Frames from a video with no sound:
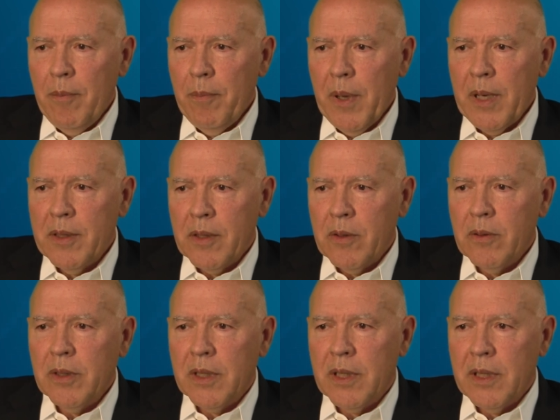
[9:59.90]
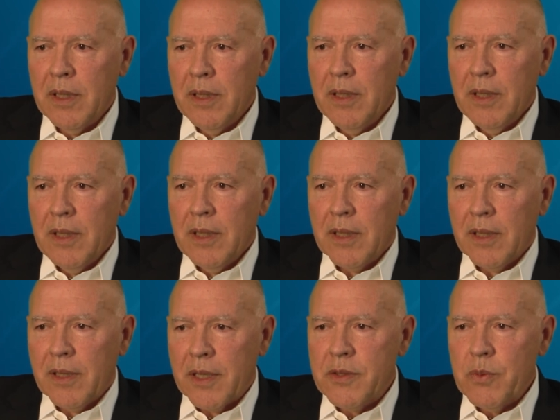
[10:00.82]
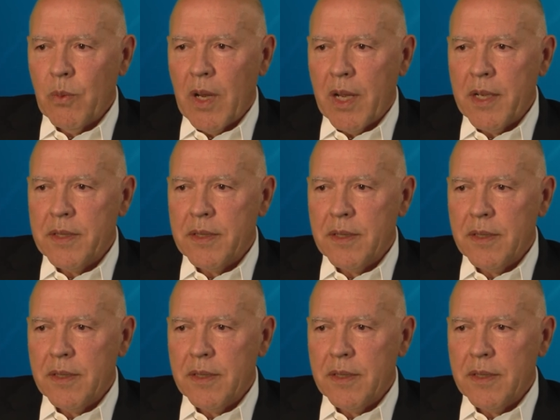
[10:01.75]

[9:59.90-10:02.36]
But at the core, that's why